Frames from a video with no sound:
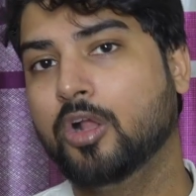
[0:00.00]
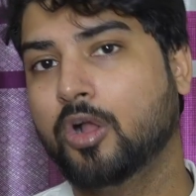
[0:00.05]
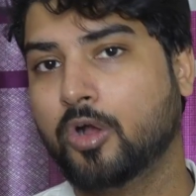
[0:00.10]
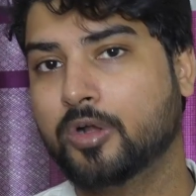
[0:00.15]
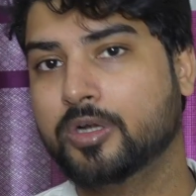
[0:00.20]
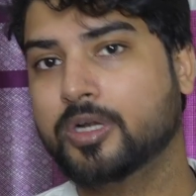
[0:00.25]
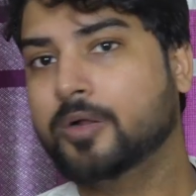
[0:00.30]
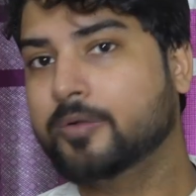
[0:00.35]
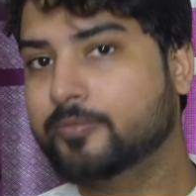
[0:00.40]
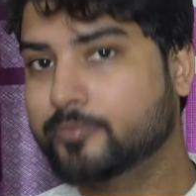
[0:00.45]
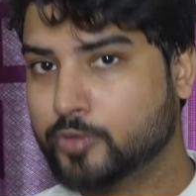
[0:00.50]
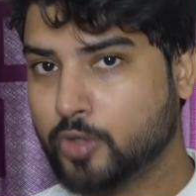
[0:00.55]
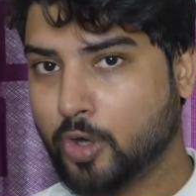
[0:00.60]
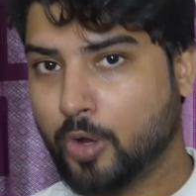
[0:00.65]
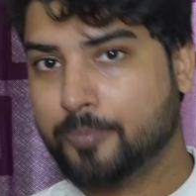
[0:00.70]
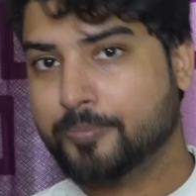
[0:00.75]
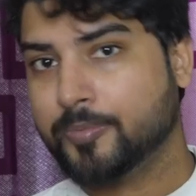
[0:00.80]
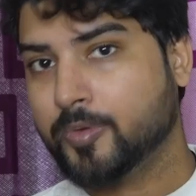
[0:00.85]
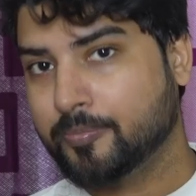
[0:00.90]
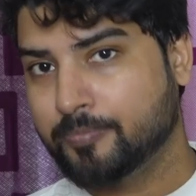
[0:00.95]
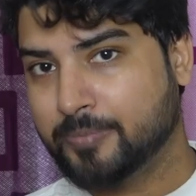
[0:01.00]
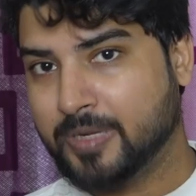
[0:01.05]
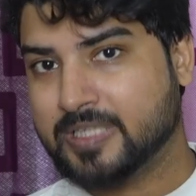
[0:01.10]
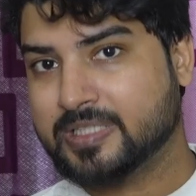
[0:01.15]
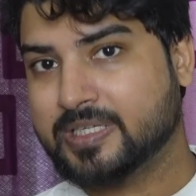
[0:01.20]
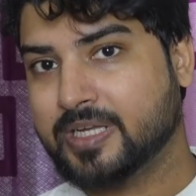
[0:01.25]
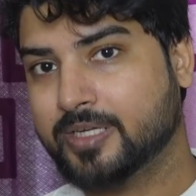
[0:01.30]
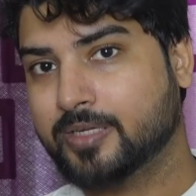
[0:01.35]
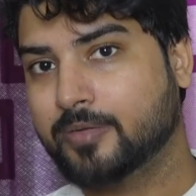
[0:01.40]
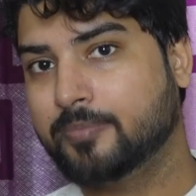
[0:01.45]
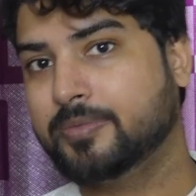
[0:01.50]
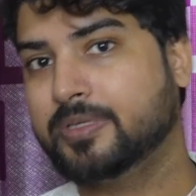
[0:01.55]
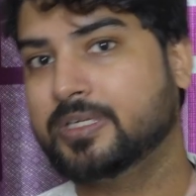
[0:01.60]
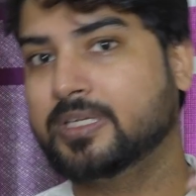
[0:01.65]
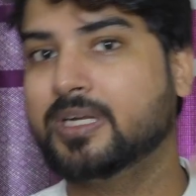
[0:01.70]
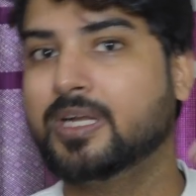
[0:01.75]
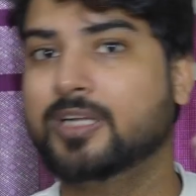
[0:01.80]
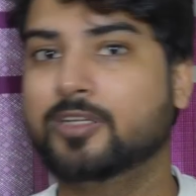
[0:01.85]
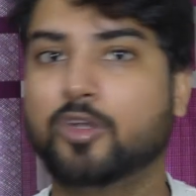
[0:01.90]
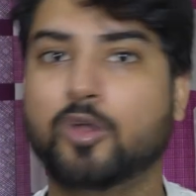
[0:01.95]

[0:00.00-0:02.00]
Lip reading: or a top big tech company, right?